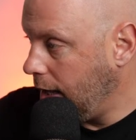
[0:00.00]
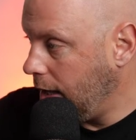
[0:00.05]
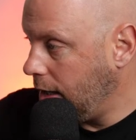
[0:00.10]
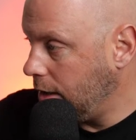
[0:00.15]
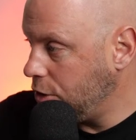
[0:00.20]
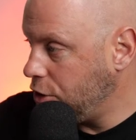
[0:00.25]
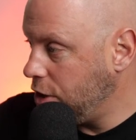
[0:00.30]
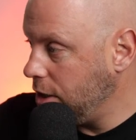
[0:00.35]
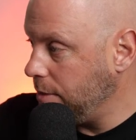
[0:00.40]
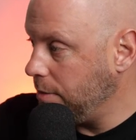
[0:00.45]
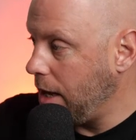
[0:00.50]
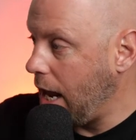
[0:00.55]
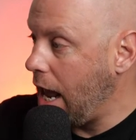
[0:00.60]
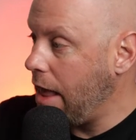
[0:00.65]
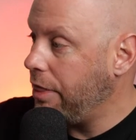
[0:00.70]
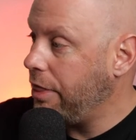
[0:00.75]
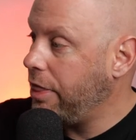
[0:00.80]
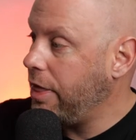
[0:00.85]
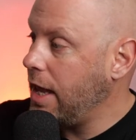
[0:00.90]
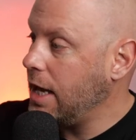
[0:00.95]
Jim,
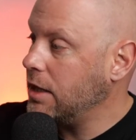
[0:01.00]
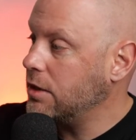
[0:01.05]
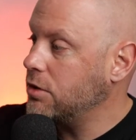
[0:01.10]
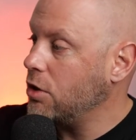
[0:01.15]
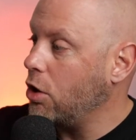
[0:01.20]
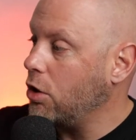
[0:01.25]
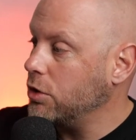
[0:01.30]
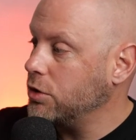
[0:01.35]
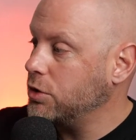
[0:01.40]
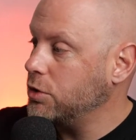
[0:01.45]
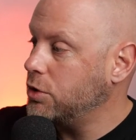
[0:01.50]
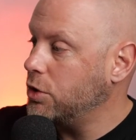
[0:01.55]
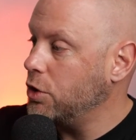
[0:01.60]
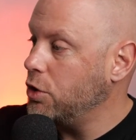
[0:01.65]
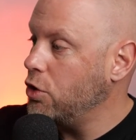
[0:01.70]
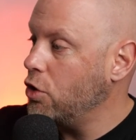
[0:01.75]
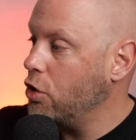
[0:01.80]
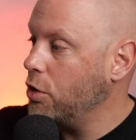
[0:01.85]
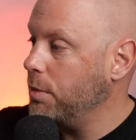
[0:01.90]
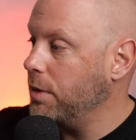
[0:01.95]
and thanks also to
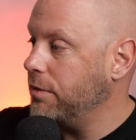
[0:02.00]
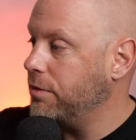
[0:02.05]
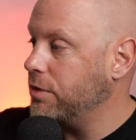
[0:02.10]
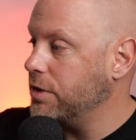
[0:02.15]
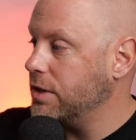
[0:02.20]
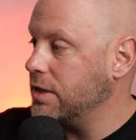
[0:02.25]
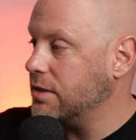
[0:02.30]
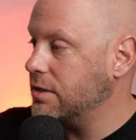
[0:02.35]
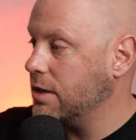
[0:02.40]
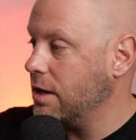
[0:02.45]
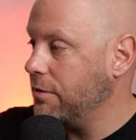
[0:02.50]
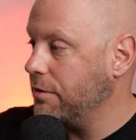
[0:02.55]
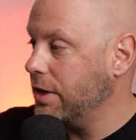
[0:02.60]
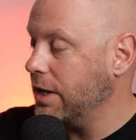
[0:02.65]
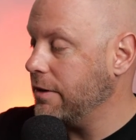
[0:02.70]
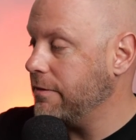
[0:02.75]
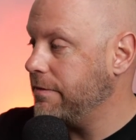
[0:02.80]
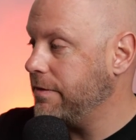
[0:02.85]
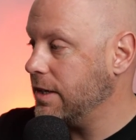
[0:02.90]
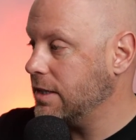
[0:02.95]
Norman for discovering
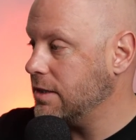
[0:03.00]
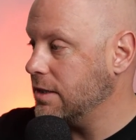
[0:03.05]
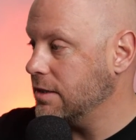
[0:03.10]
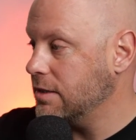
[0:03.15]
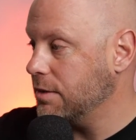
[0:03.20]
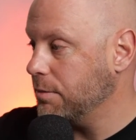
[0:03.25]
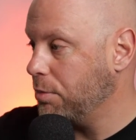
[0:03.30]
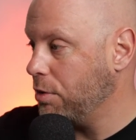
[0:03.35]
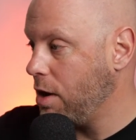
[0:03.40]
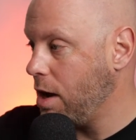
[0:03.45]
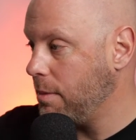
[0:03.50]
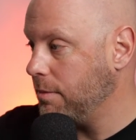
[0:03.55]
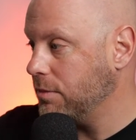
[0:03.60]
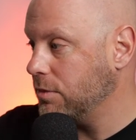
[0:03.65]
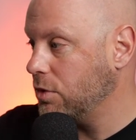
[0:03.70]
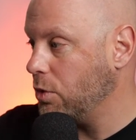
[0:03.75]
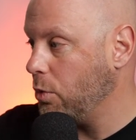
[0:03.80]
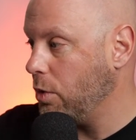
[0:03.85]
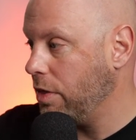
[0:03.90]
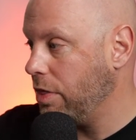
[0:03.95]
and fixing some
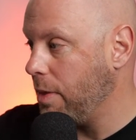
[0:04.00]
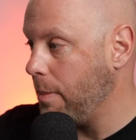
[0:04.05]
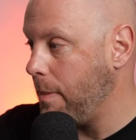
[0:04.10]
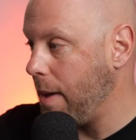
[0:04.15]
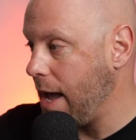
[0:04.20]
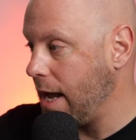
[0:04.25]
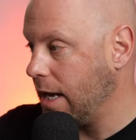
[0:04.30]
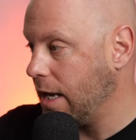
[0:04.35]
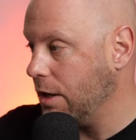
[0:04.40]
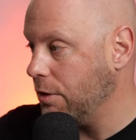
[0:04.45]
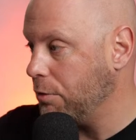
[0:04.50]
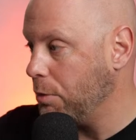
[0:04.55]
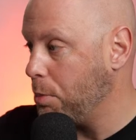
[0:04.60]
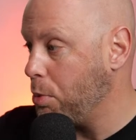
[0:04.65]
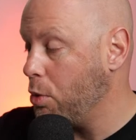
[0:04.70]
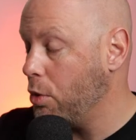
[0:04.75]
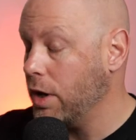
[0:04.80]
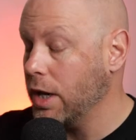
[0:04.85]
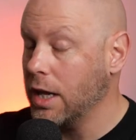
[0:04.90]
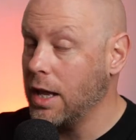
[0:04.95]
problems with the back-end
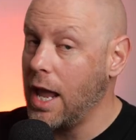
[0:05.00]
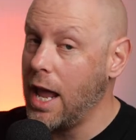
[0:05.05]
reporting.